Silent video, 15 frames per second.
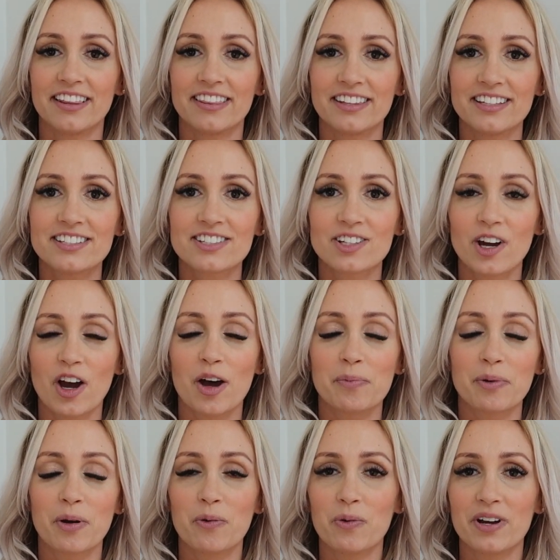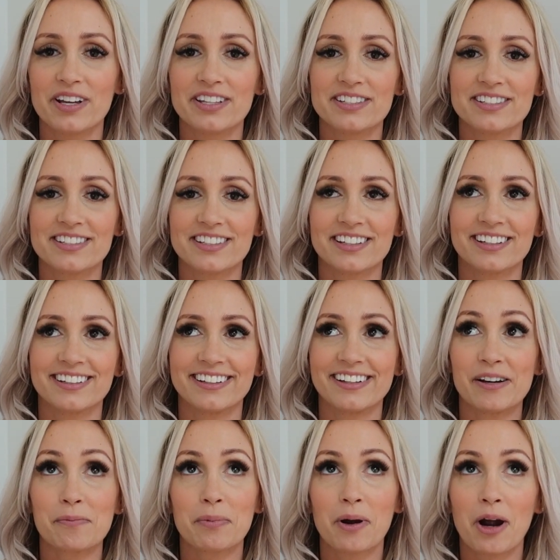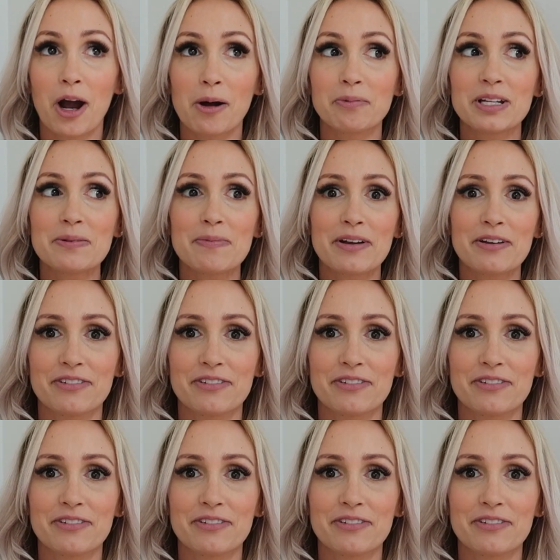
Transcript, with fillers: This top was probably